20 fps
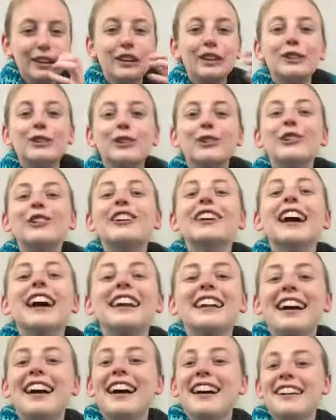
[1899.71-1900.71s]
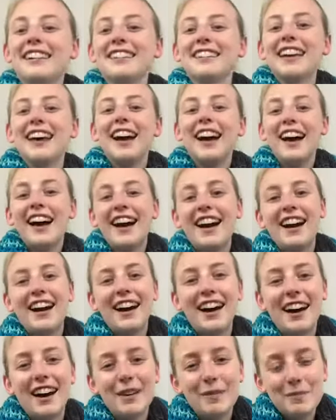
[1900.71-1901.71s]
The cool kind of hugs.
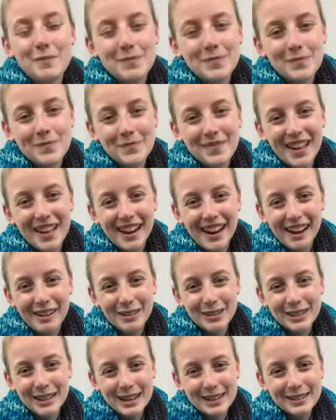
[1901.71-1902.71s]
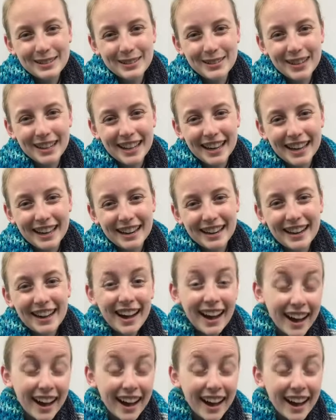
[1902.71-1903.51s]
And I will talk to you again